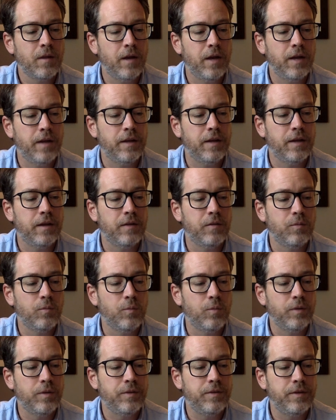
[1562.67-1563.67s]
And that
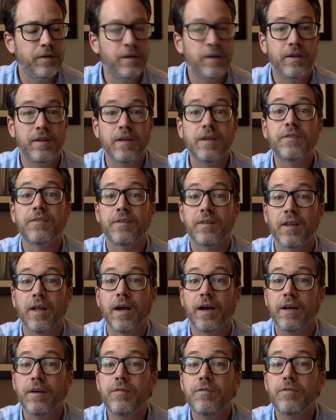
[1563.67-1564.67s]
within this
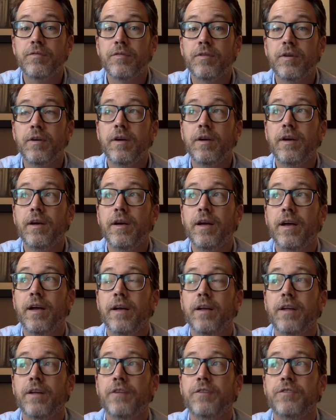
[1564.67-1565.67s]
life, and
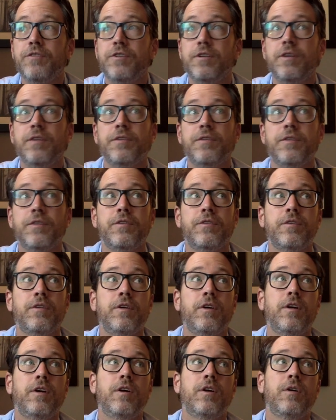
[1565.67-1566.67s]
as Jesus
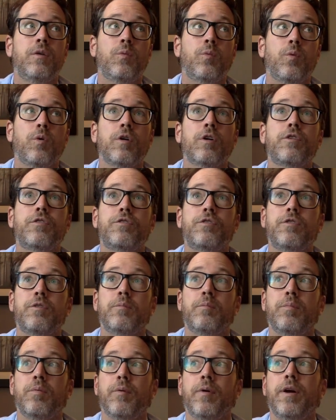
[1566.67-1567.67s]
works to
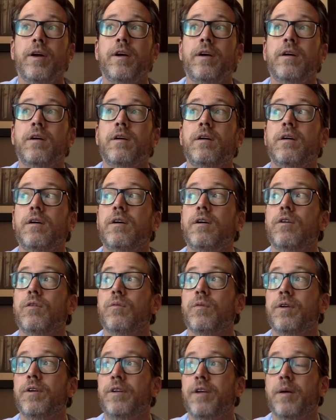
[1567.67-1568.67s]
bring
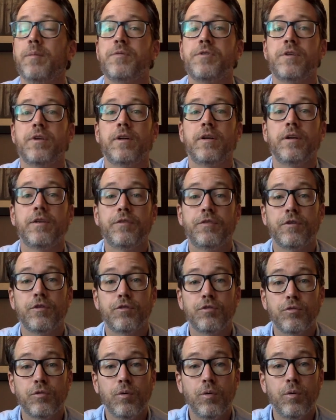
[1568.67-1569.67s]
redemption as the
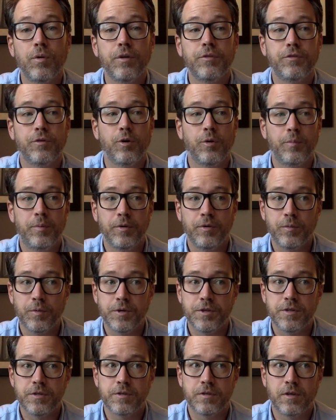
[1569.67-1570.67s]
scroll is opened,
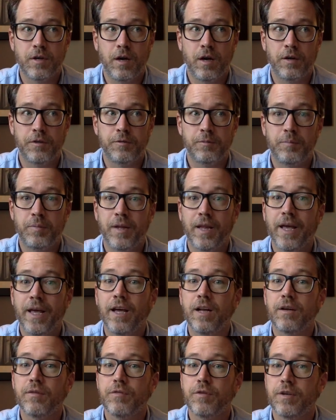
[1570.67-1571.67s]
which is God's
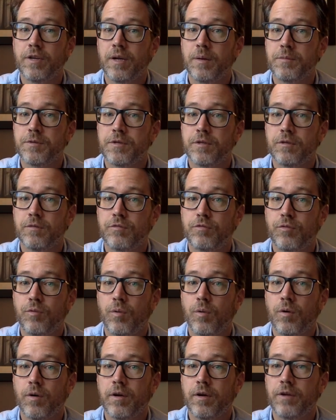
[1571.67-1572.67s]
plan of redemption
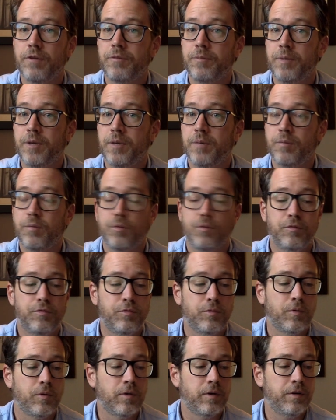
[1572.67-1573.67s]
for his people,
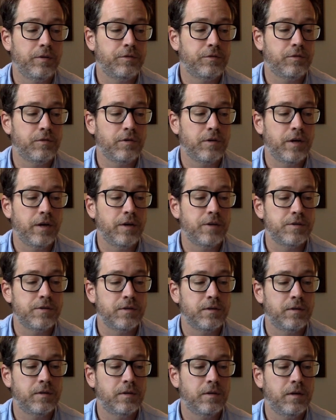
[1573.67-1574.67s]
for his
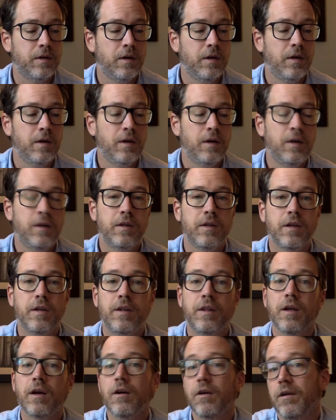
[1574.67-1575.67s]
creation, that
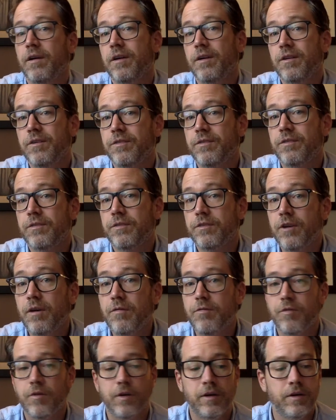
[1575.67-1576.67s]
there is
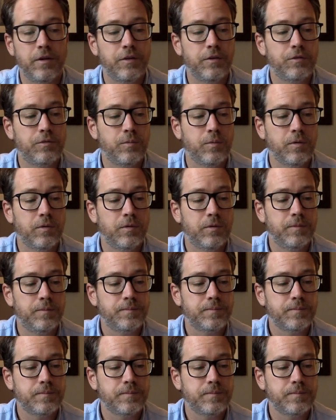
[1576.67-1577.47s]
suffering in this world.